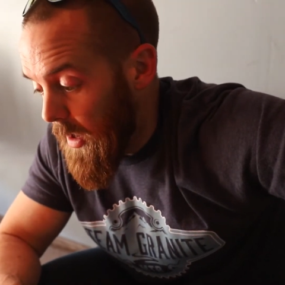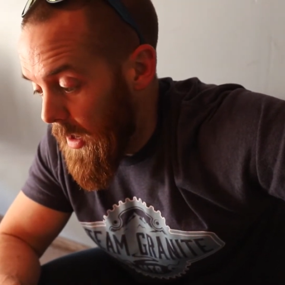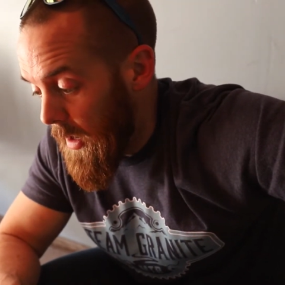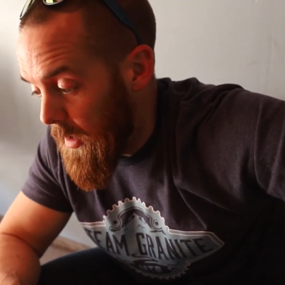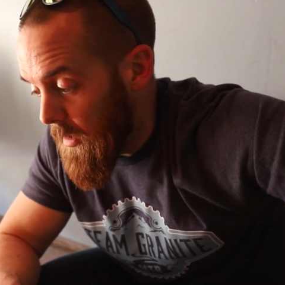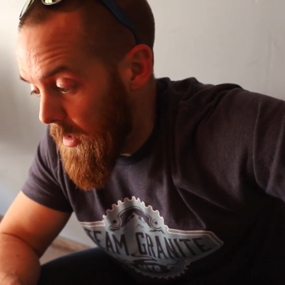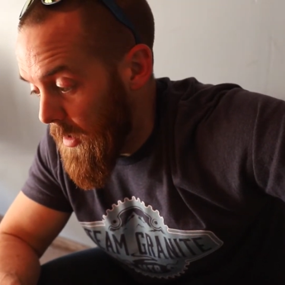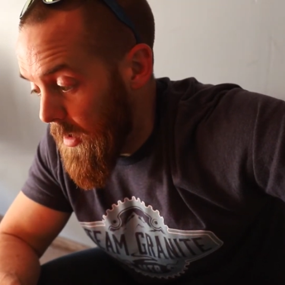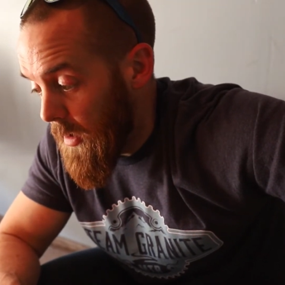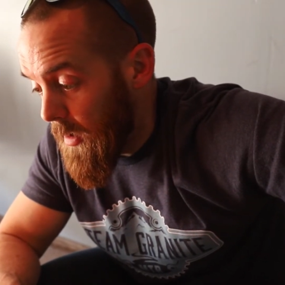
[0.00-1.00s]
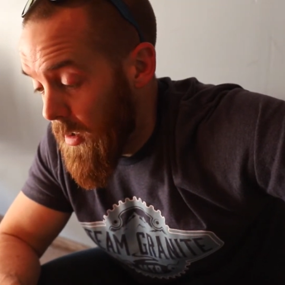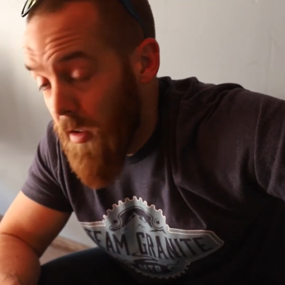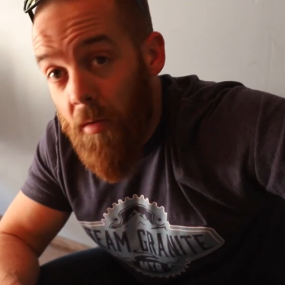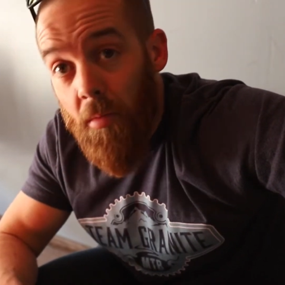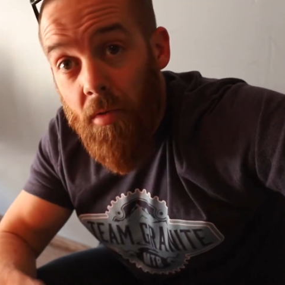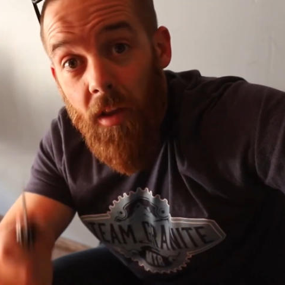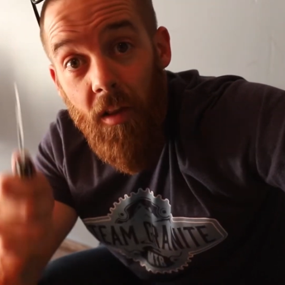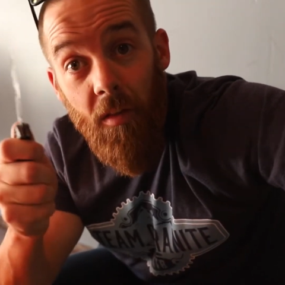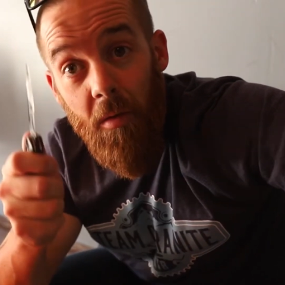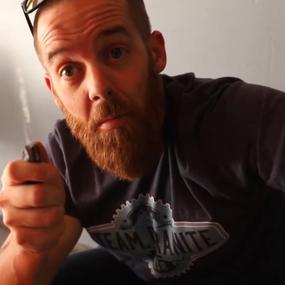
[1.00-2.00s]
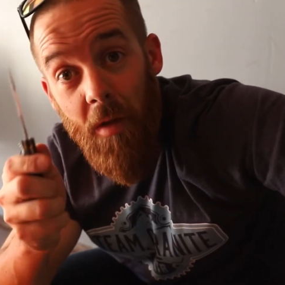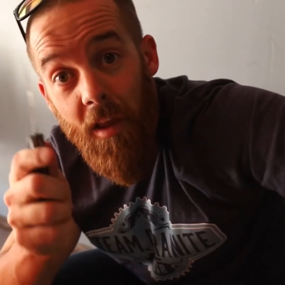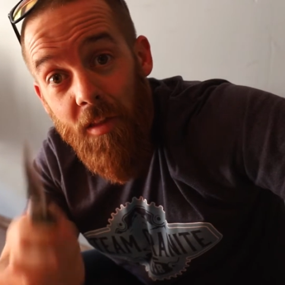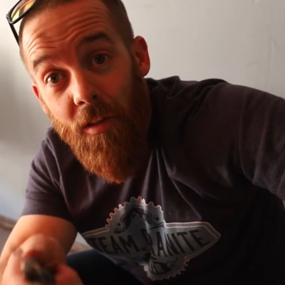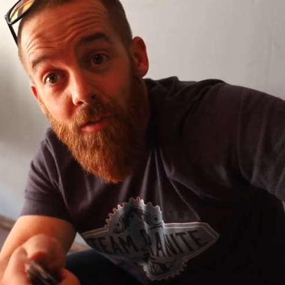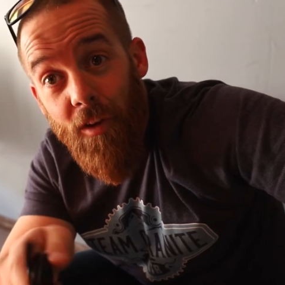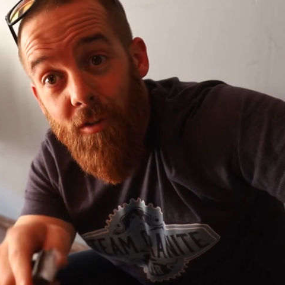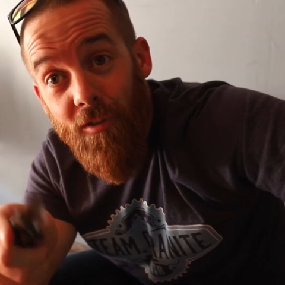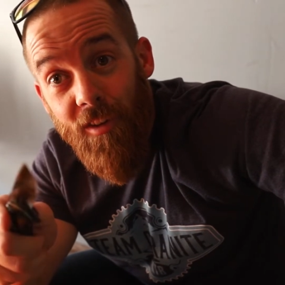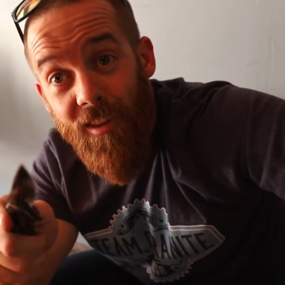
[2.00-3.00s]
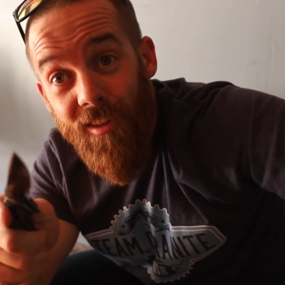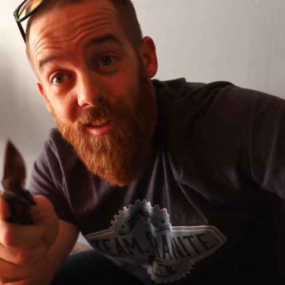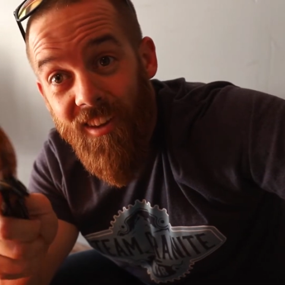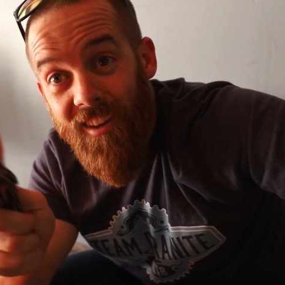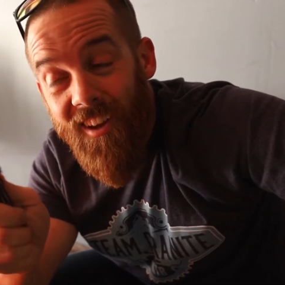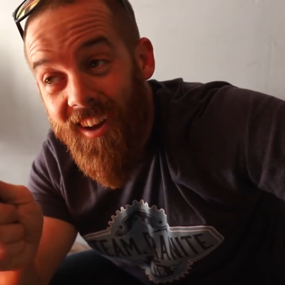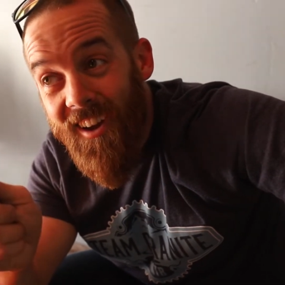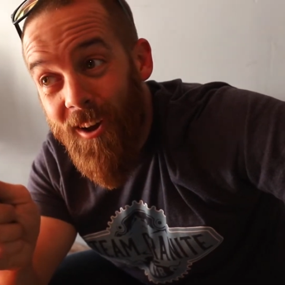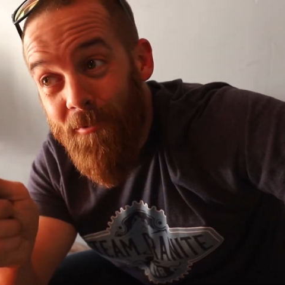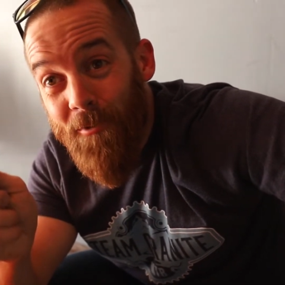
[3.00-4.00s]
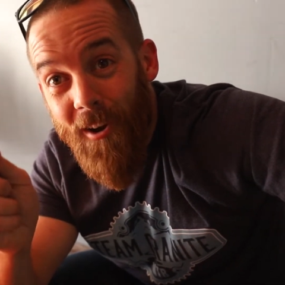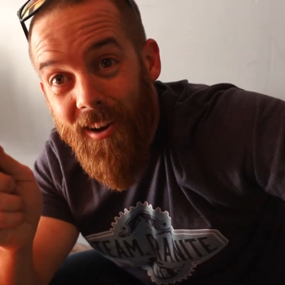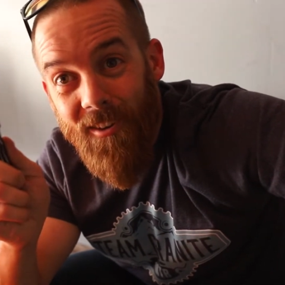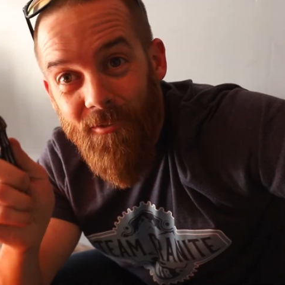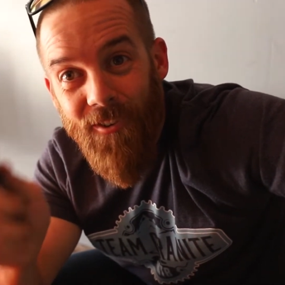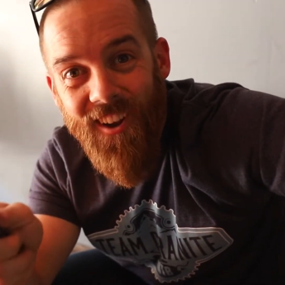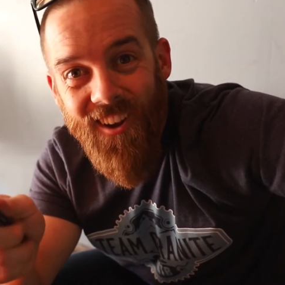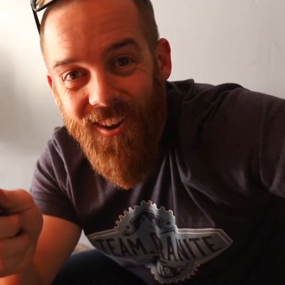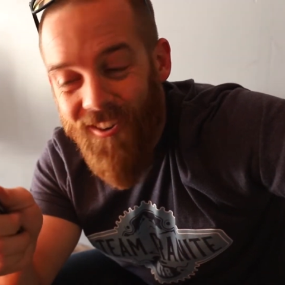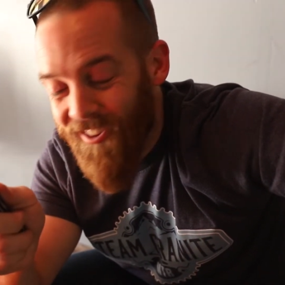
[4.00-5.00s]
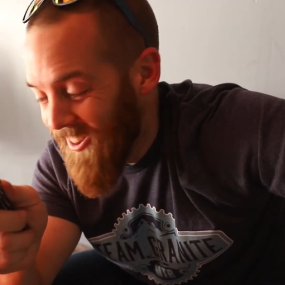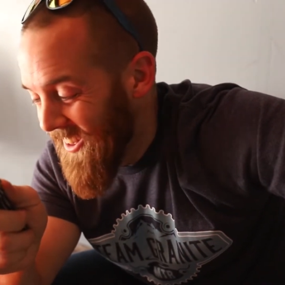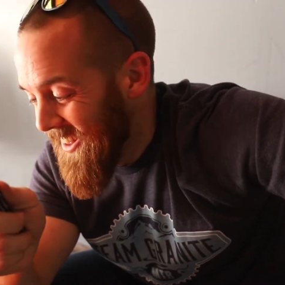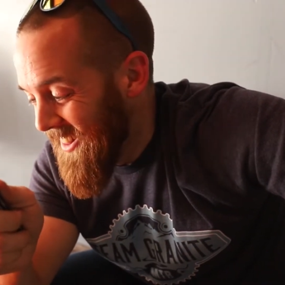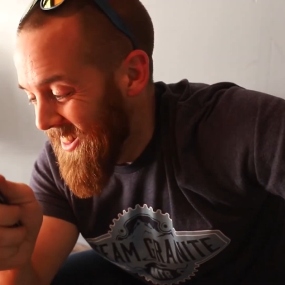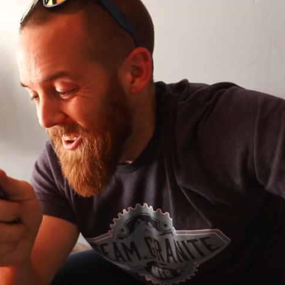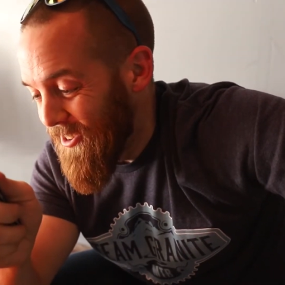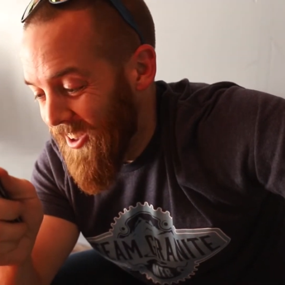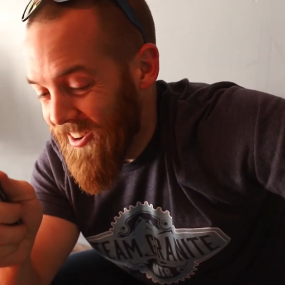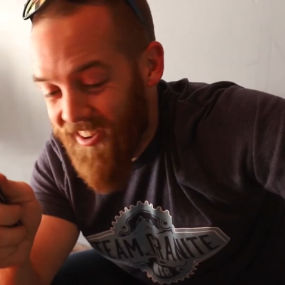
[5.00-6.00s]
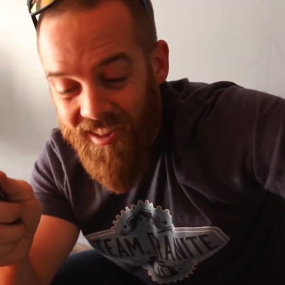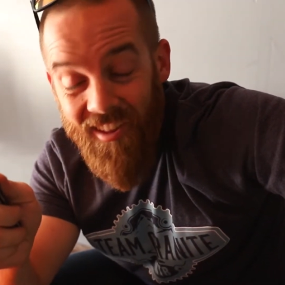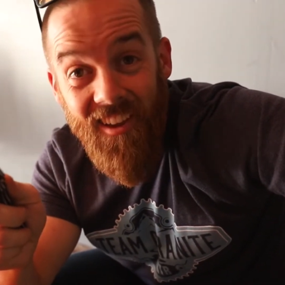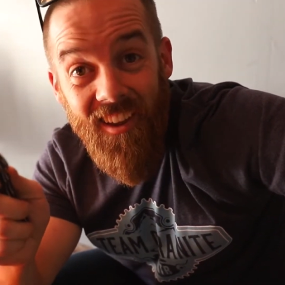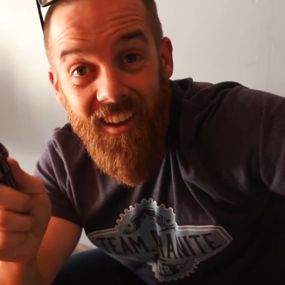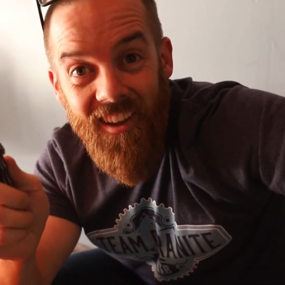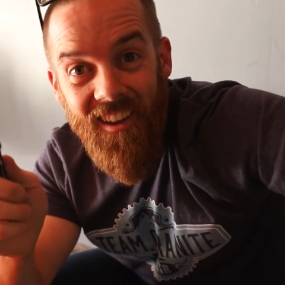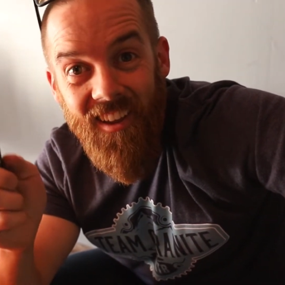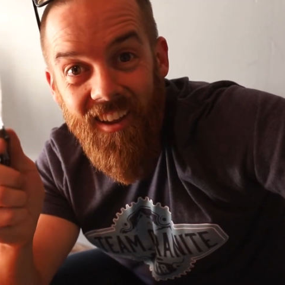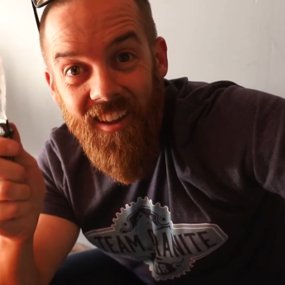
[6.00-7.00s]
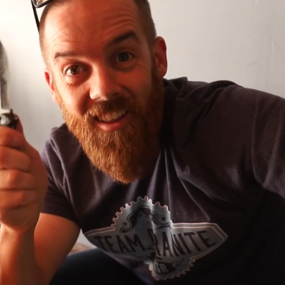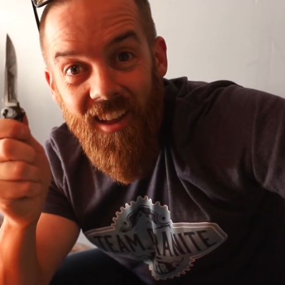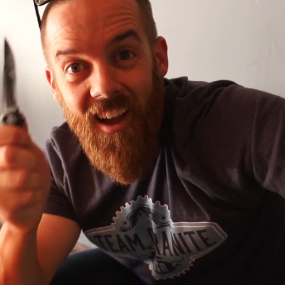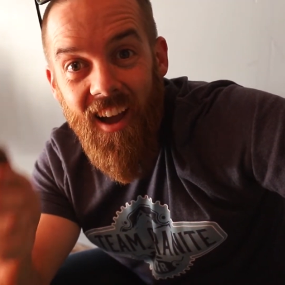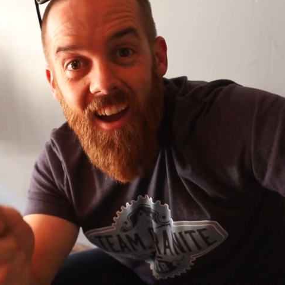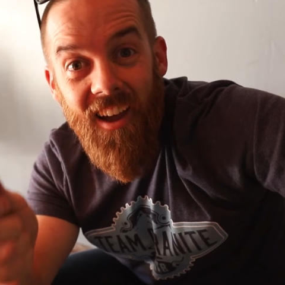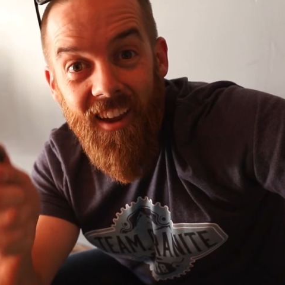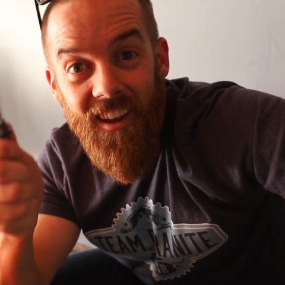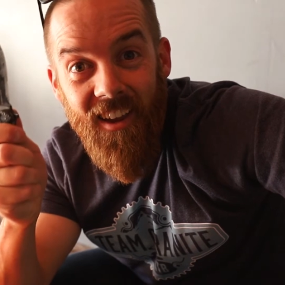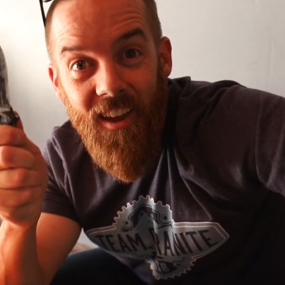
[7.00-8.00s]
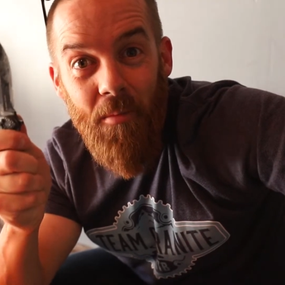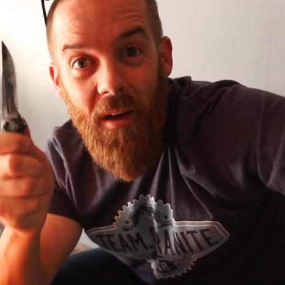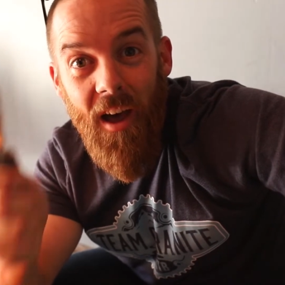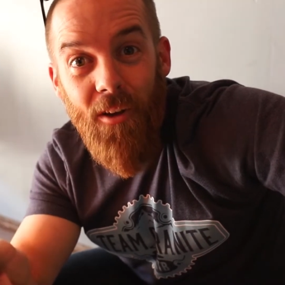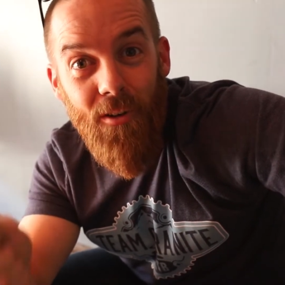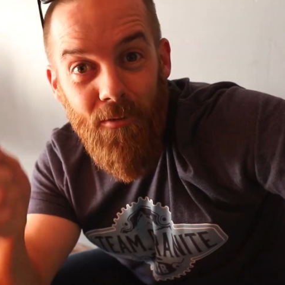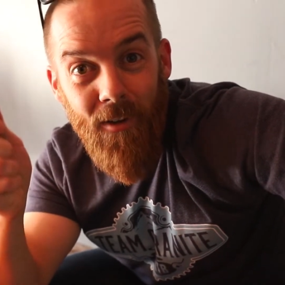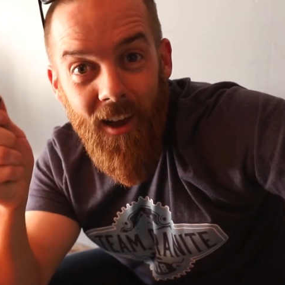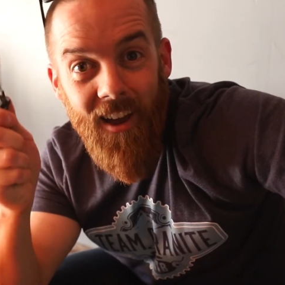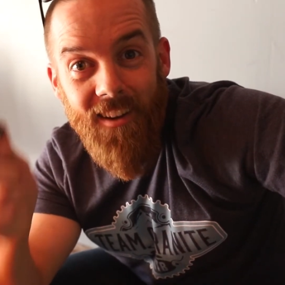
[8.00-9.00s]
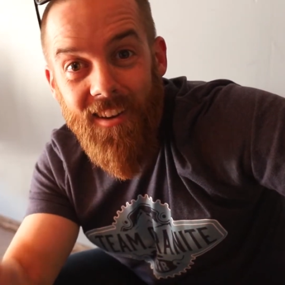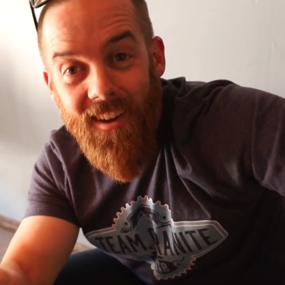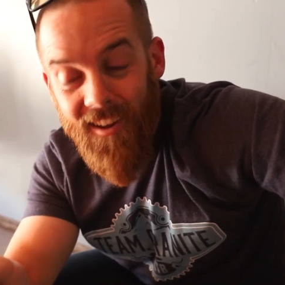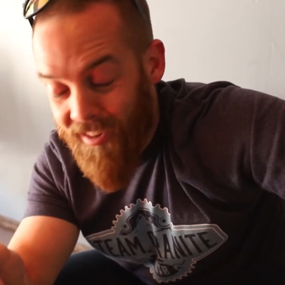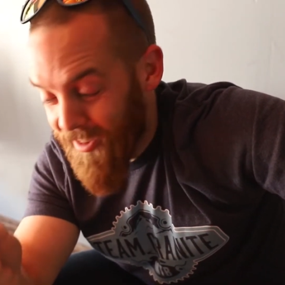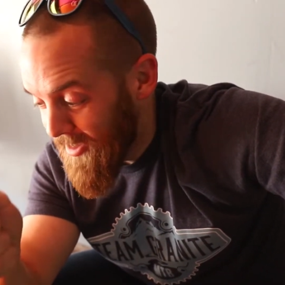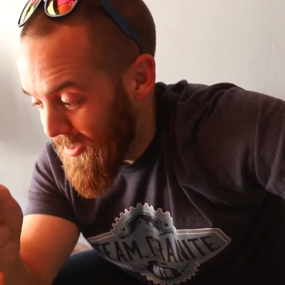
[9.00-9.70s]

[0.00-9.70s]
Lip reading: And please make suggestions for any videos that you'd like to see, because I am out of ideas.